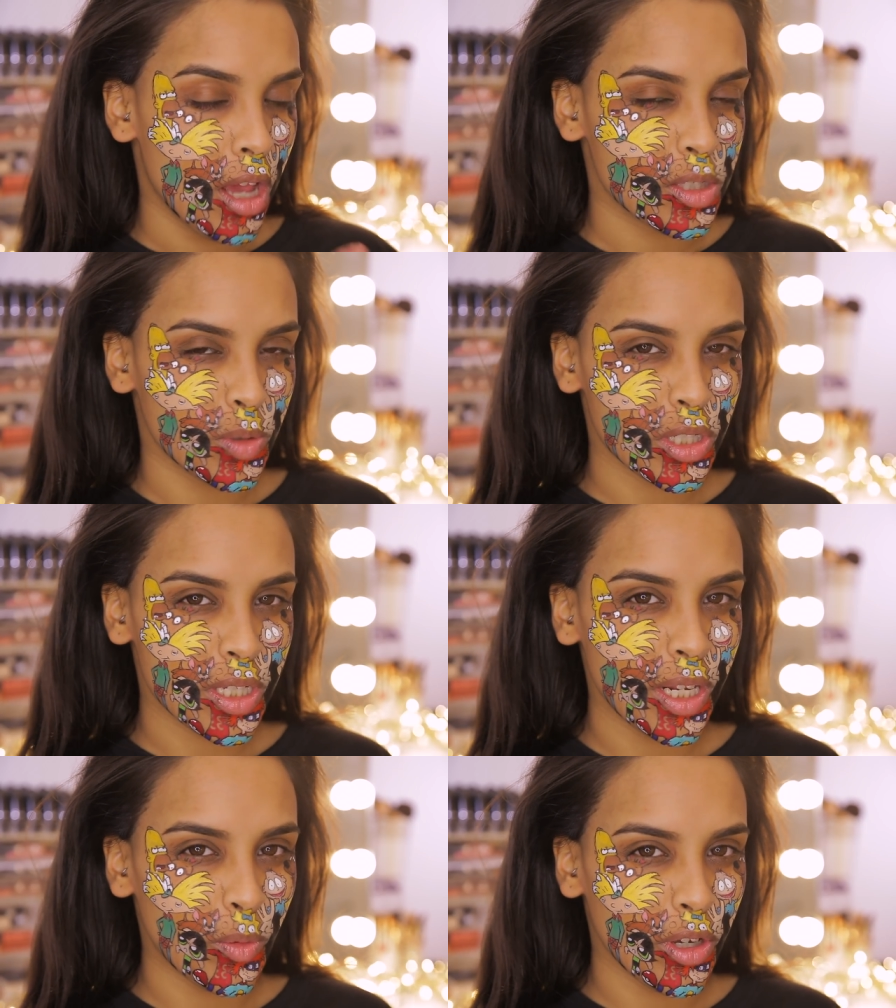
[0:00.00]
So I just
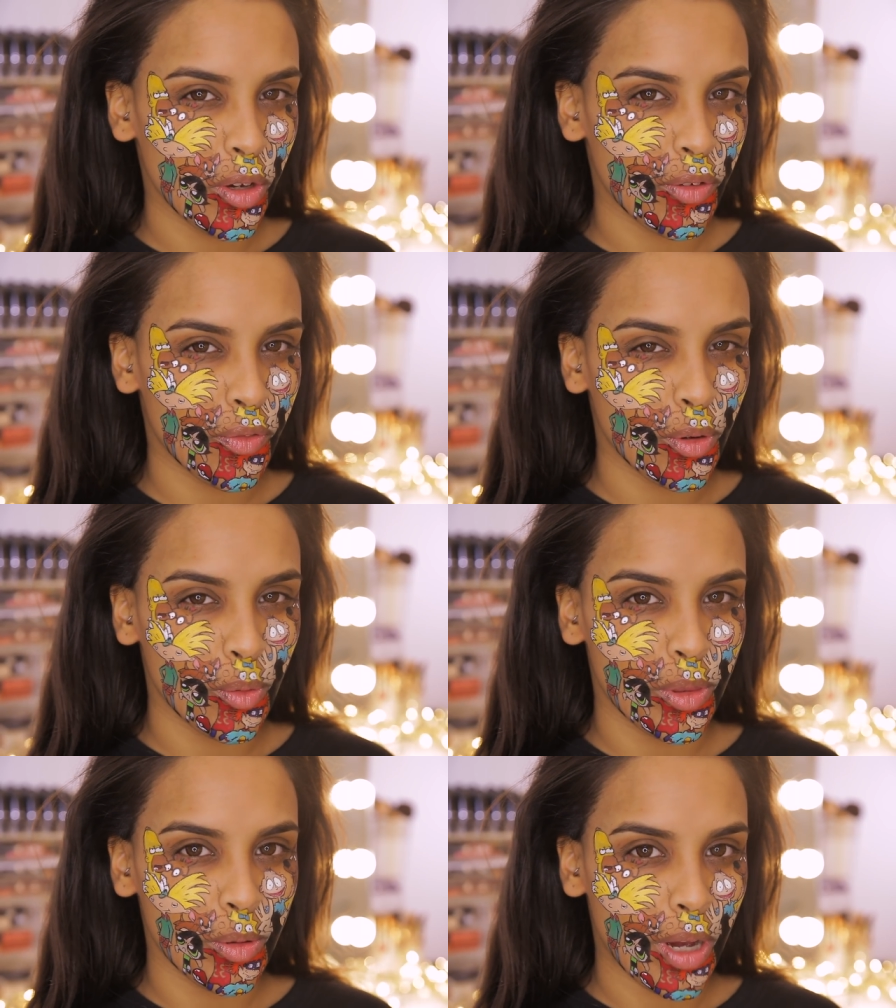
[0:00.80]
kind of want to go through
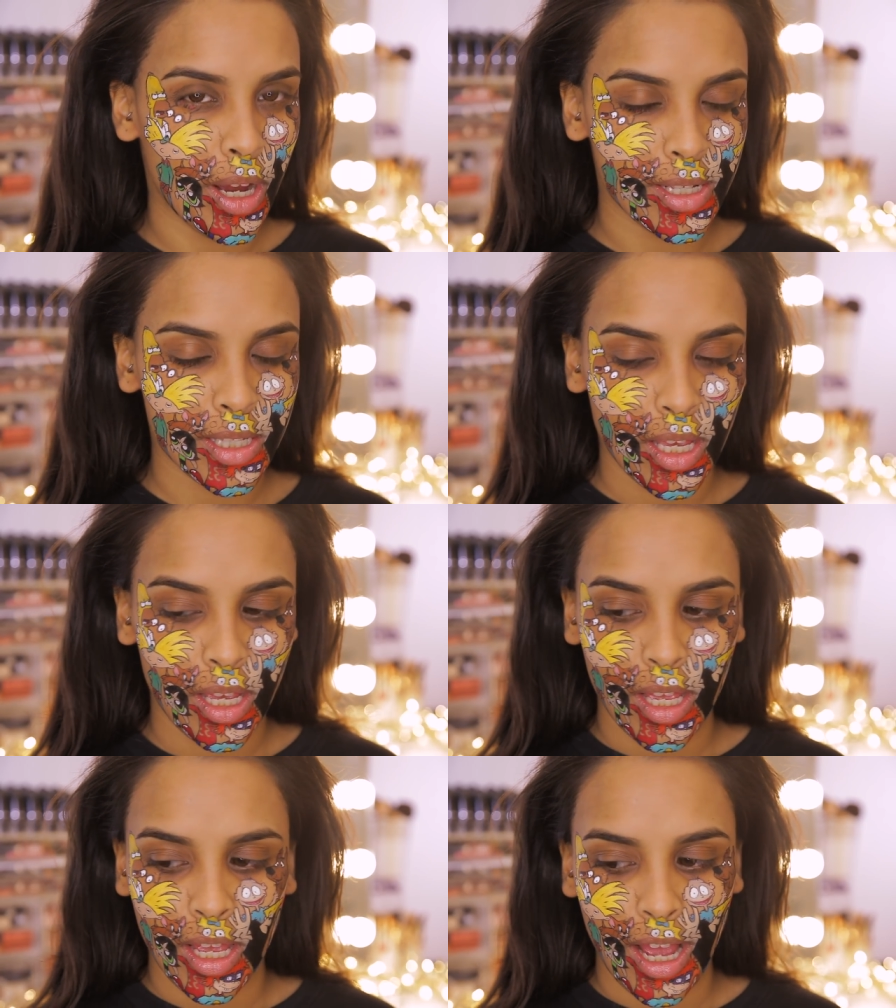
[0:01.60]
with you guys
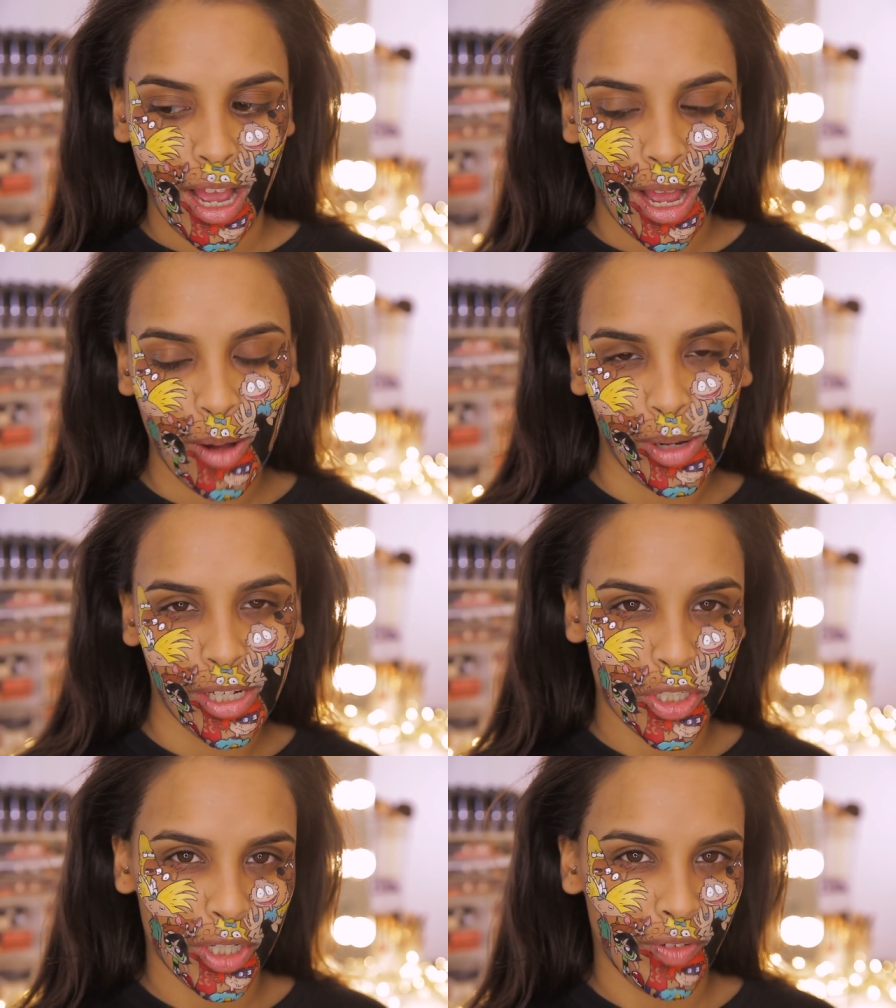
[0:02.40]
how I
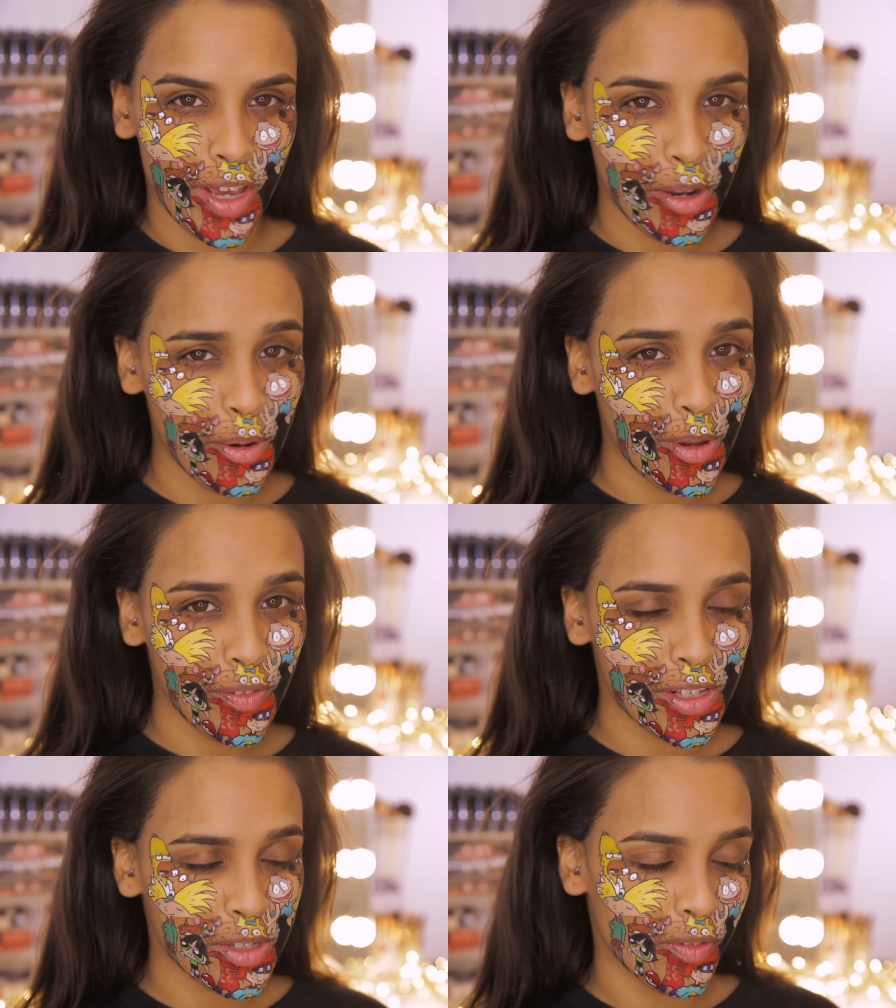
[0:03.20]
achieve it. I don't know if
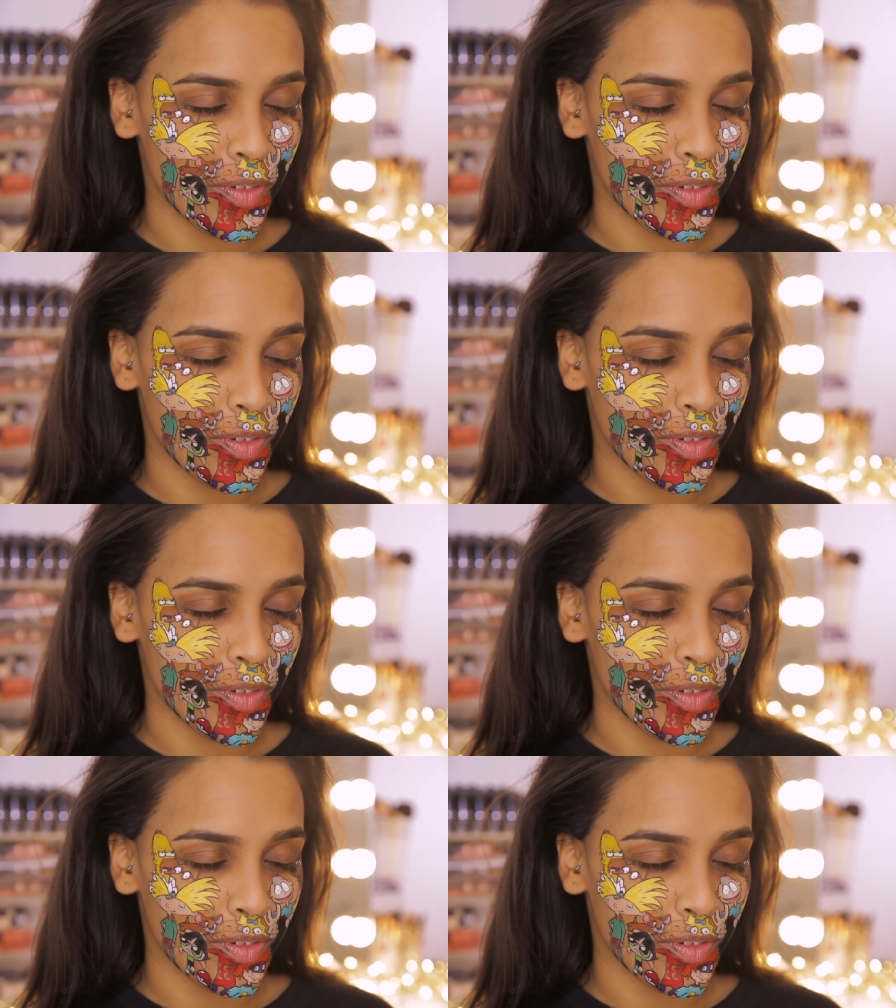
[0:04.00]
this is